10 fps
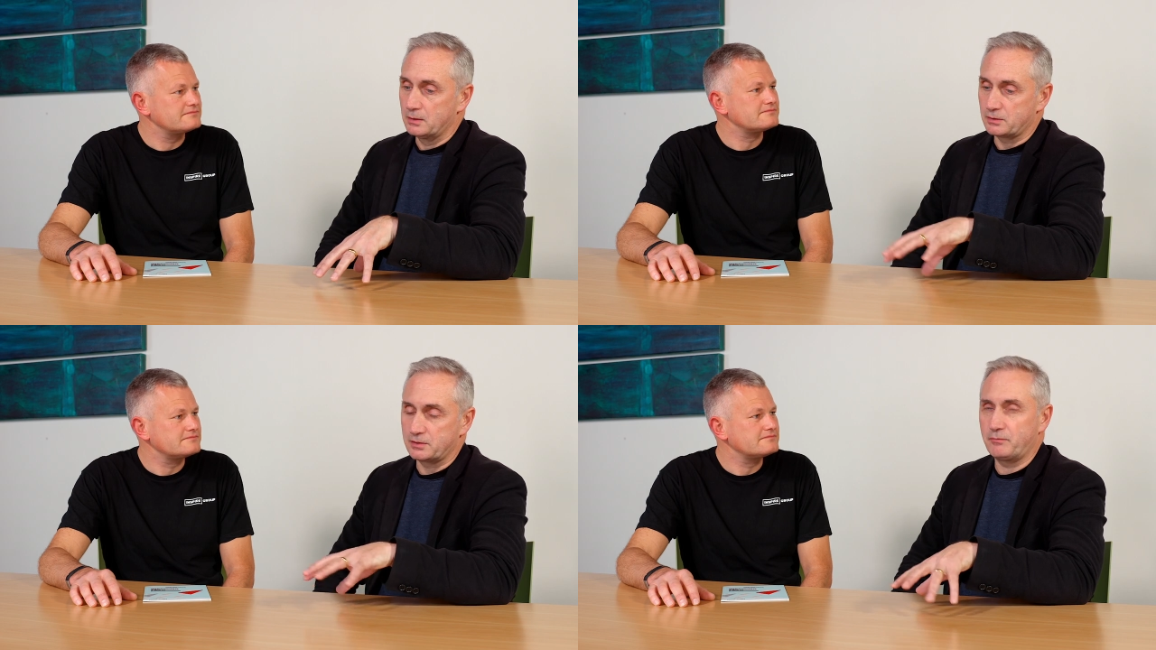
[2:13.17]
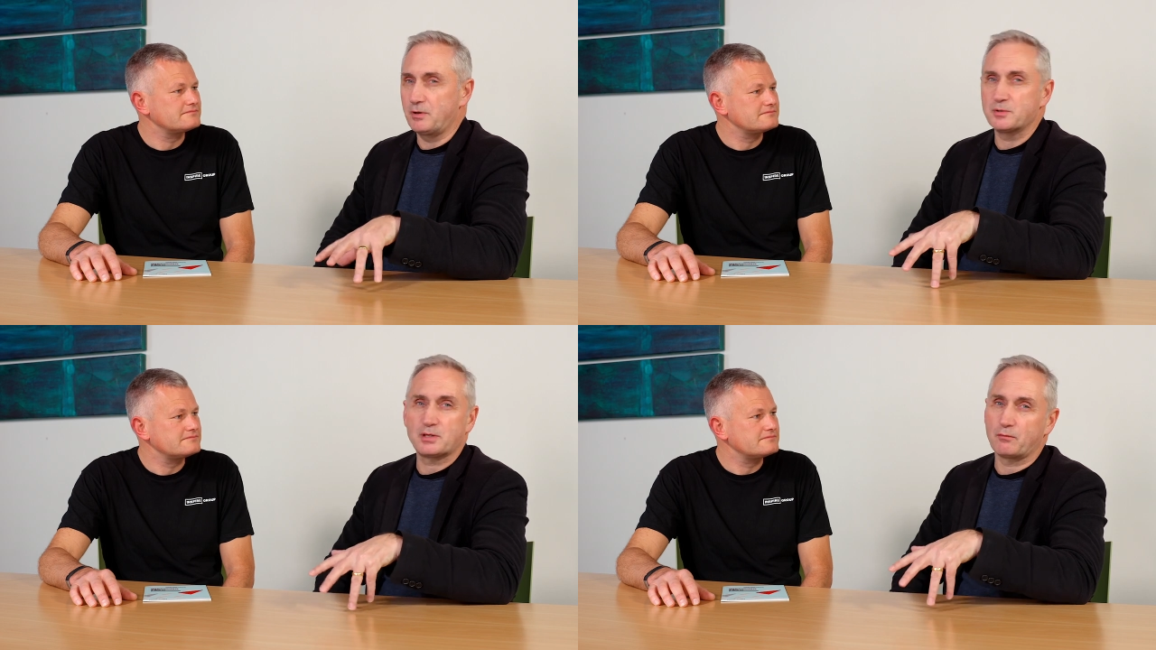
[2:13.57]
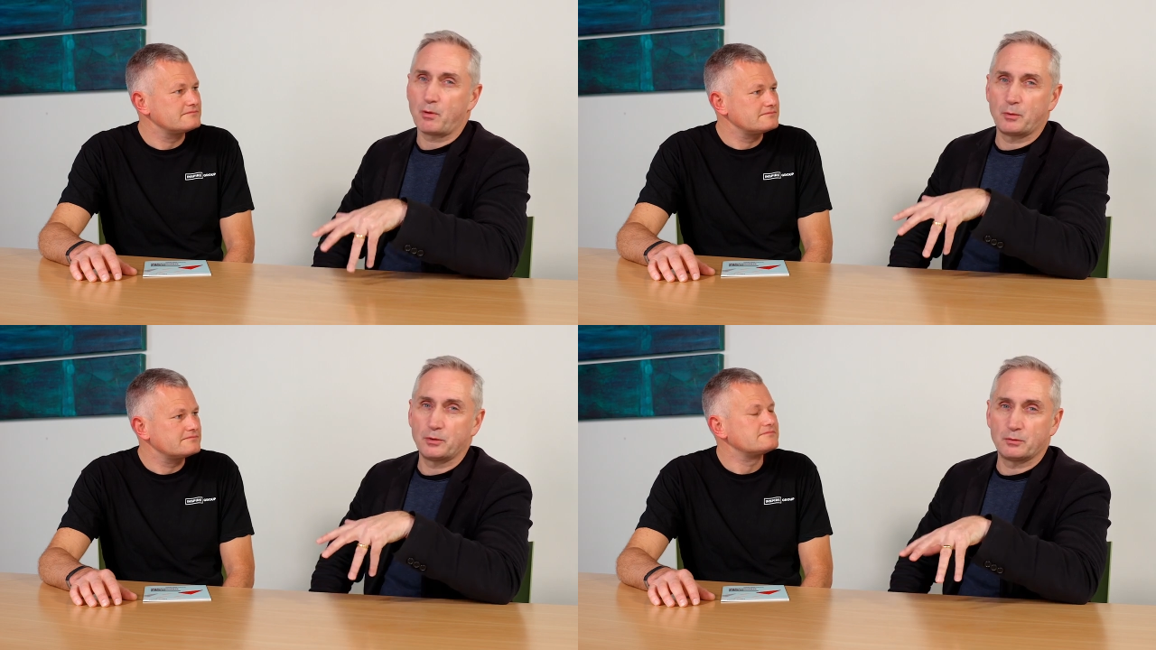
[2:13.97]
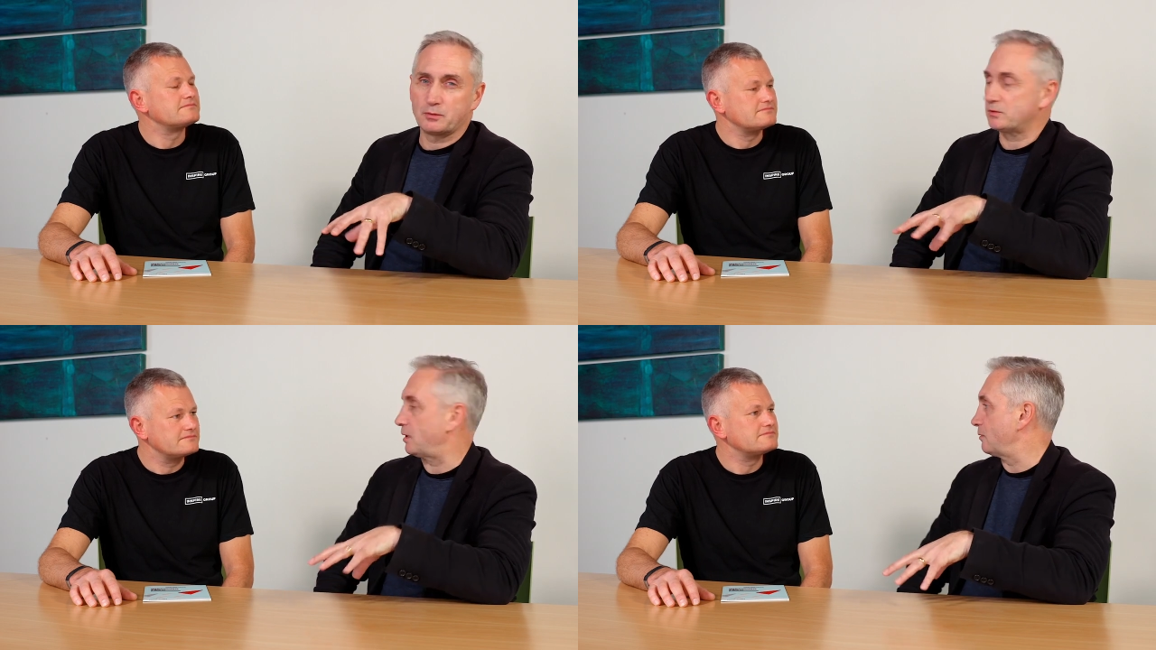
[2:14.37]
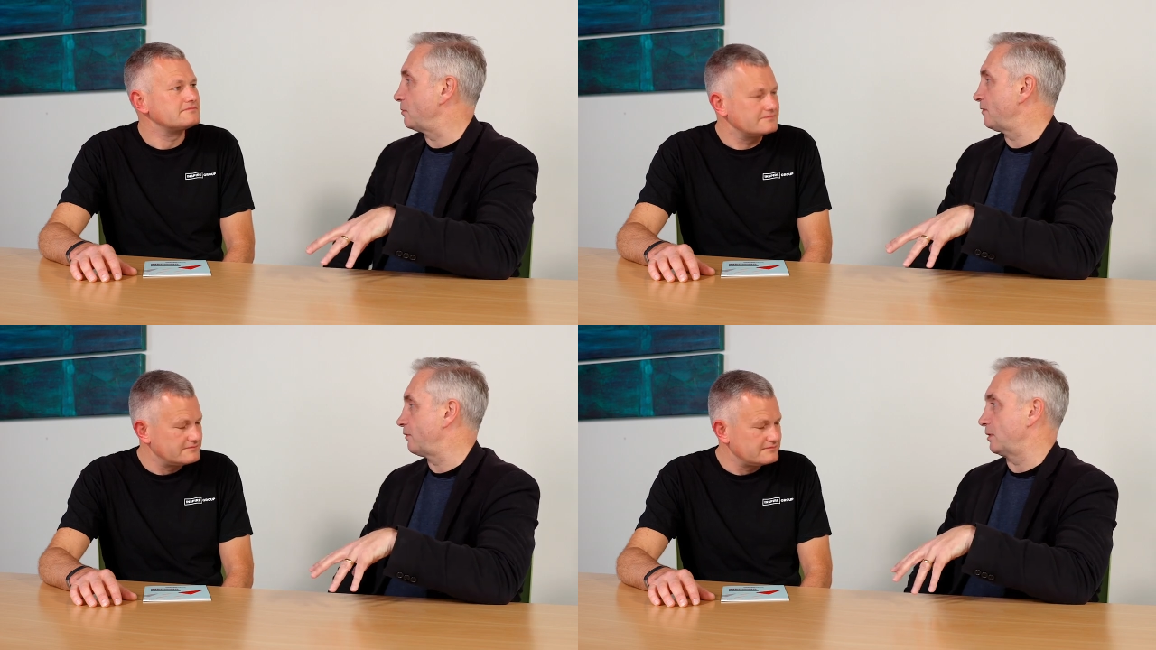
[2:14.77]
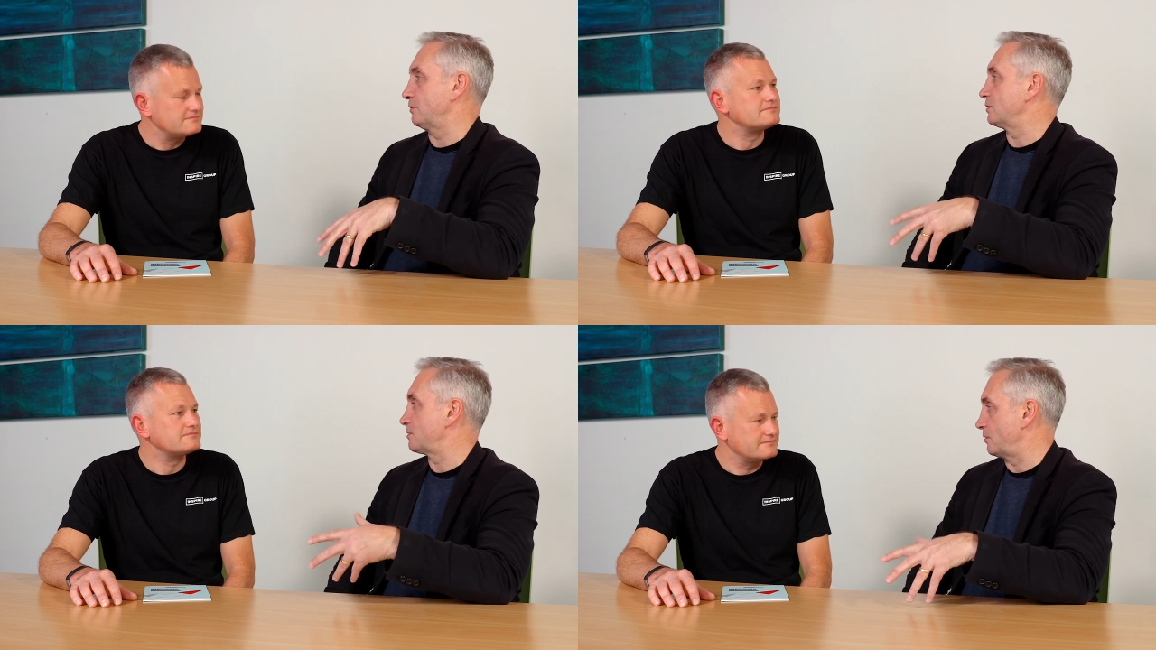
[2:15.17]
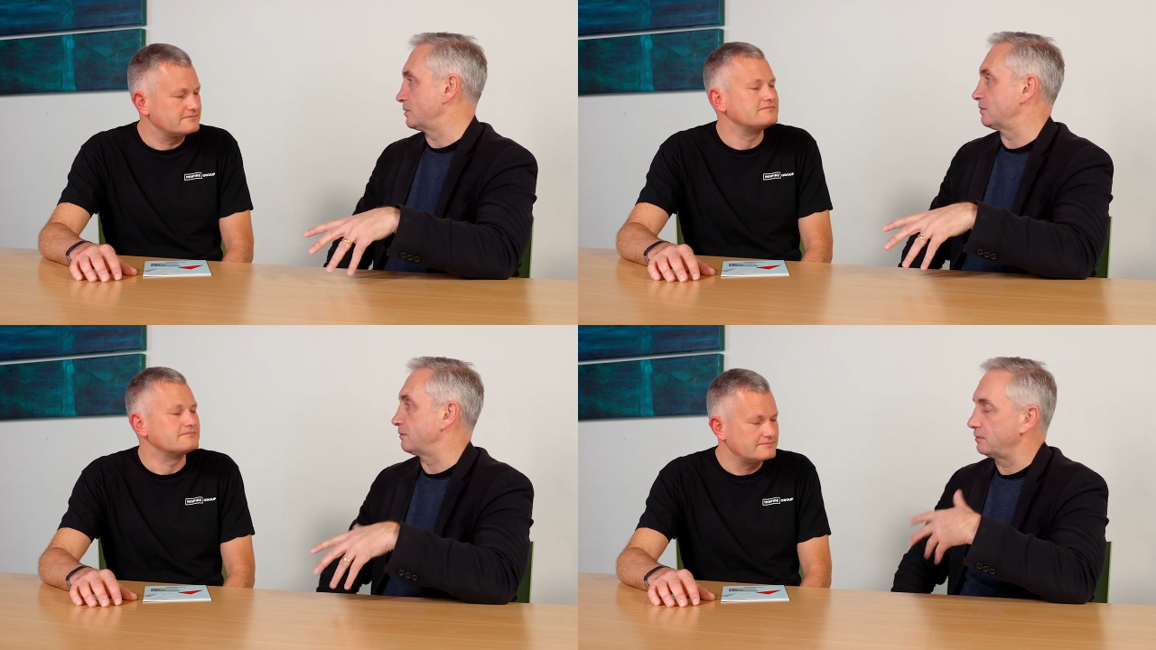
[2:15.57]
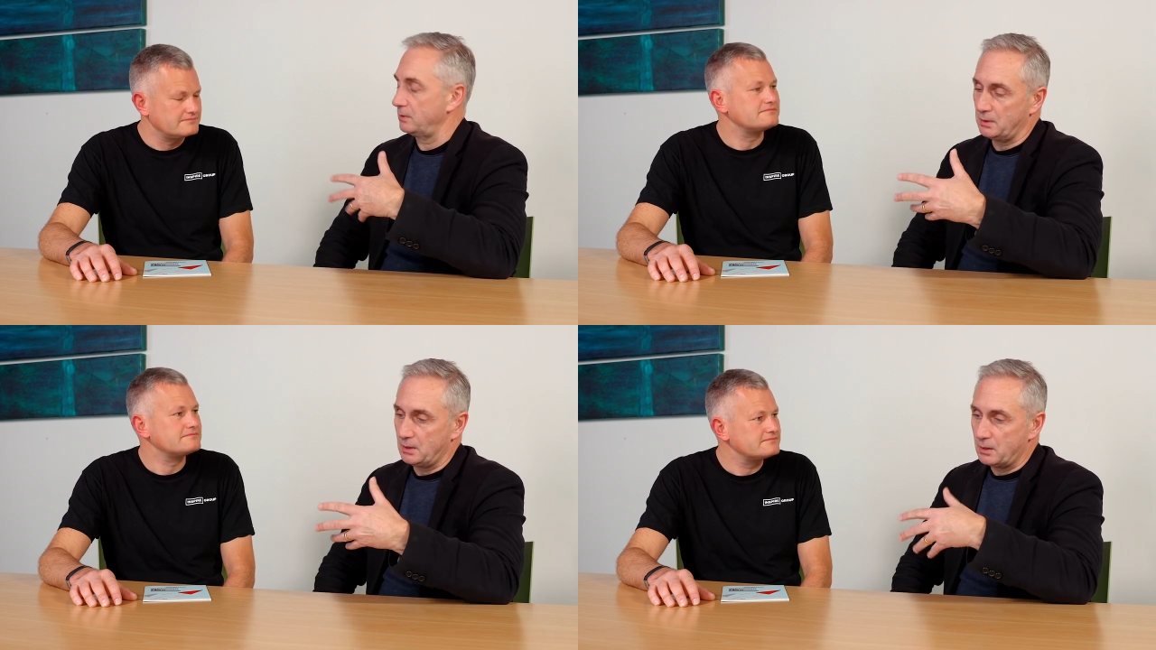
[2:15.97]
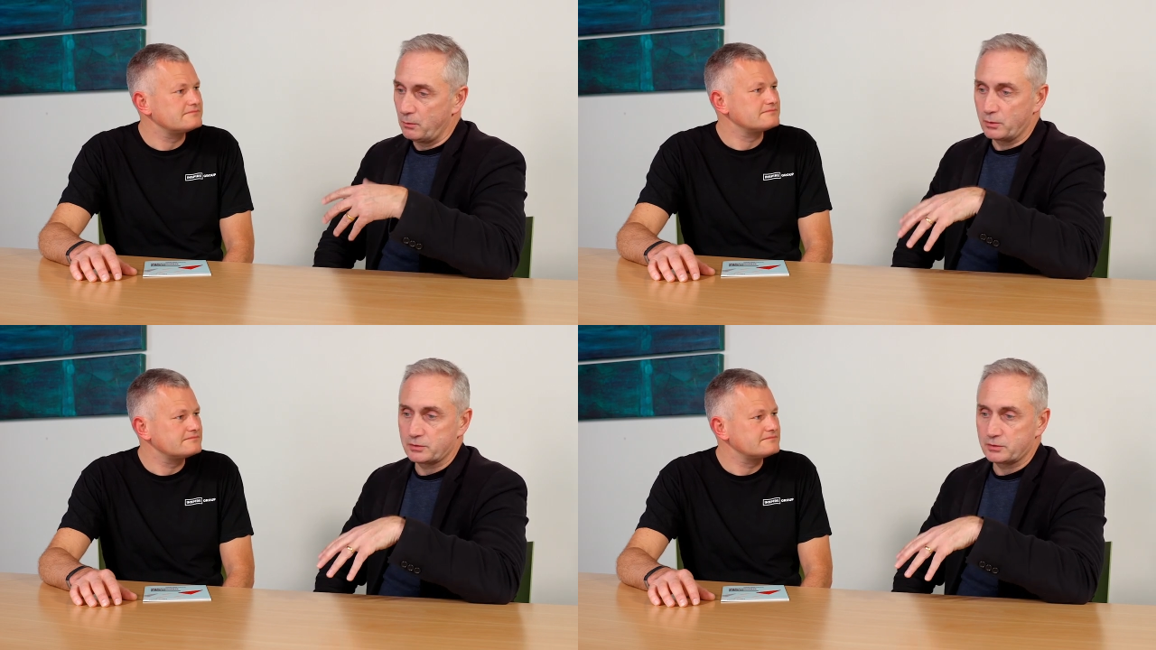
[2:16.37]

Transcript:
Speaker 1: So seventy percent of what we do in Australia would be fully responsive. Hmm.